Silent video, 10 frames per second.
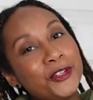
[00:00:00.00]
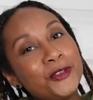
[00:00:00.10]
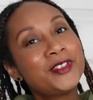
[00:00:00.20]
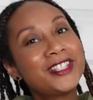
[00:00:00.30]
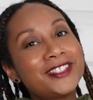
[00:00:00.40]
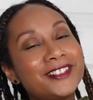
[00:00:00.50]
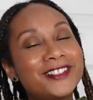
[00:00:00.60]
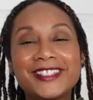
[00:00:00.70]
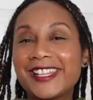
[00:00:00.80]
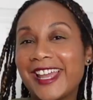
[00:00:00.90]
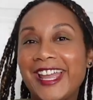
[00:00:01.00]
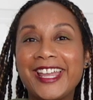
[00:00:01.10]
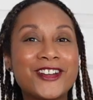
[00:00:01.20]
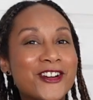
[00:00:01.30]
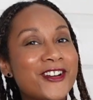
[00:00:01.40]
new visitors, hey
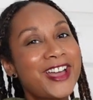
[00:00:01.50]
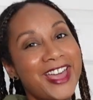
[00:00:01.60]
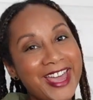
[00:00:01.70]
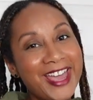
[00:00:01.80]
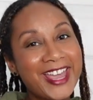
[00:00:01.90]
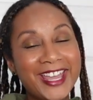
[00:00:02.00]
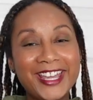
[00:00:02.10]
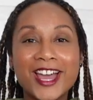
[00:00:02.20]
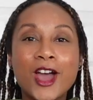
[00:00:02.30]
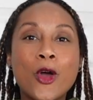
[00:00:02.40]
girl, hey.